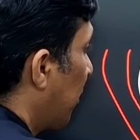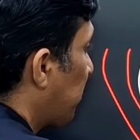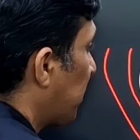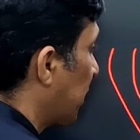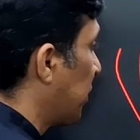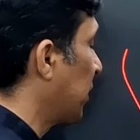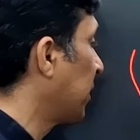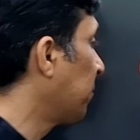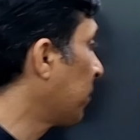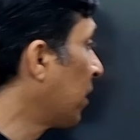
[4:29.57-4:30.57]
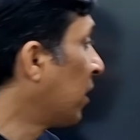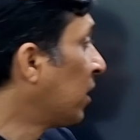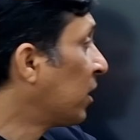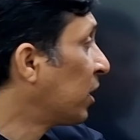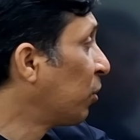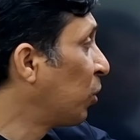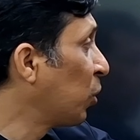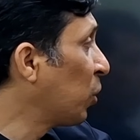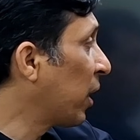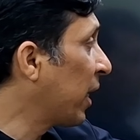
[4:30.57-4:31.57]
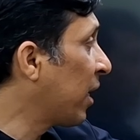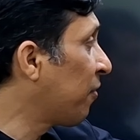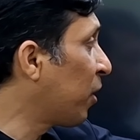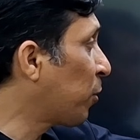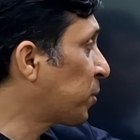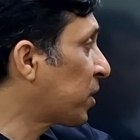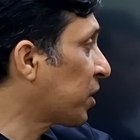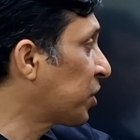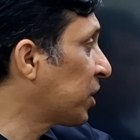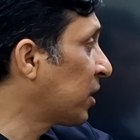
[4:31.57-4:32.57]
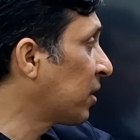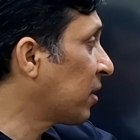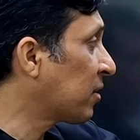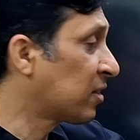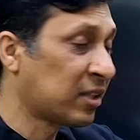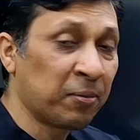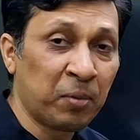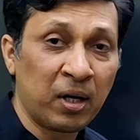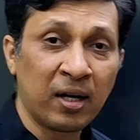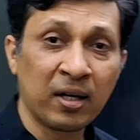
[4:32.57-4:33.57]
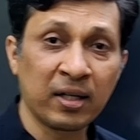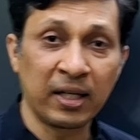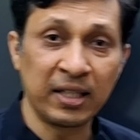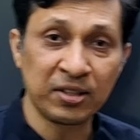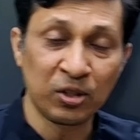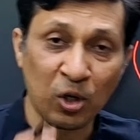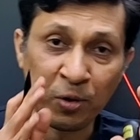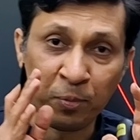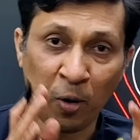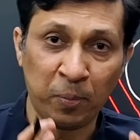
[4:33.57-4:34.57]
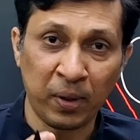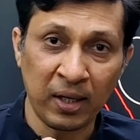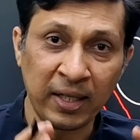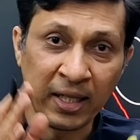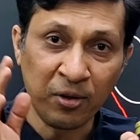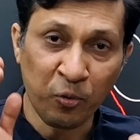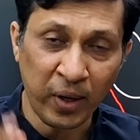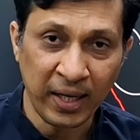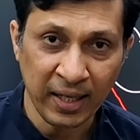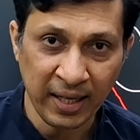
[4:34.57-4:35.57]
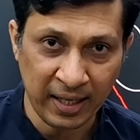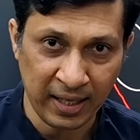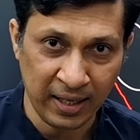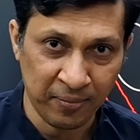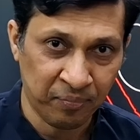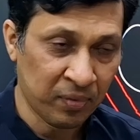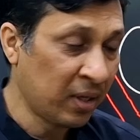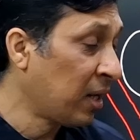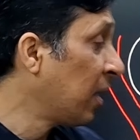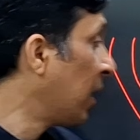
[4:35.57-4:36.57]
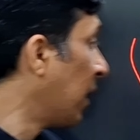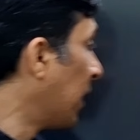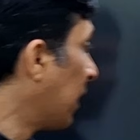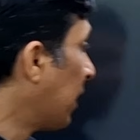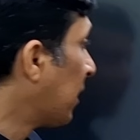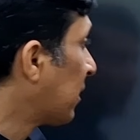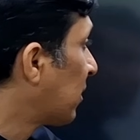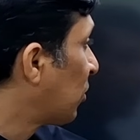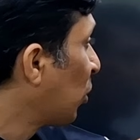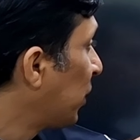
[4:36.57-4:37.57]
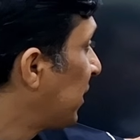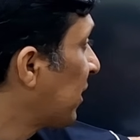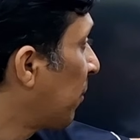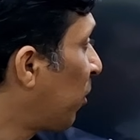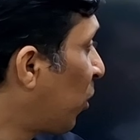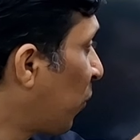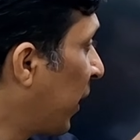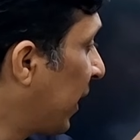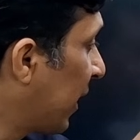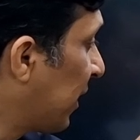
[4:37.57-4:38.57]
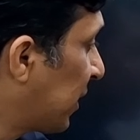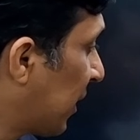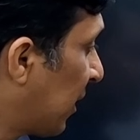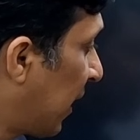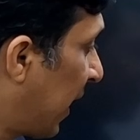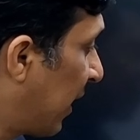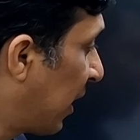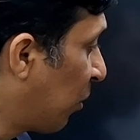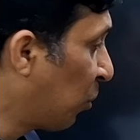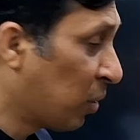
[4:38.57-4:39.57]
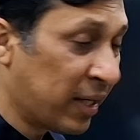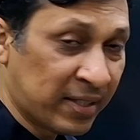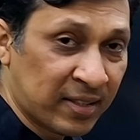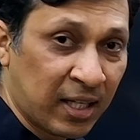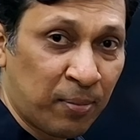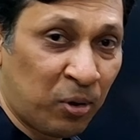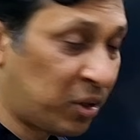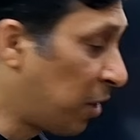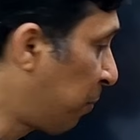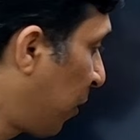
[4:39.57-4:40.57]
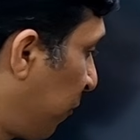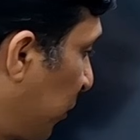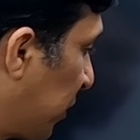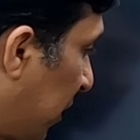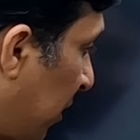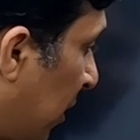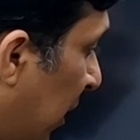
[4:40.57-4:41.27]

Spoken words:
obstruction, due to airway obstruction, some lung is not properly ventilated. So this is about ventilation, and now let's see about the perfusion.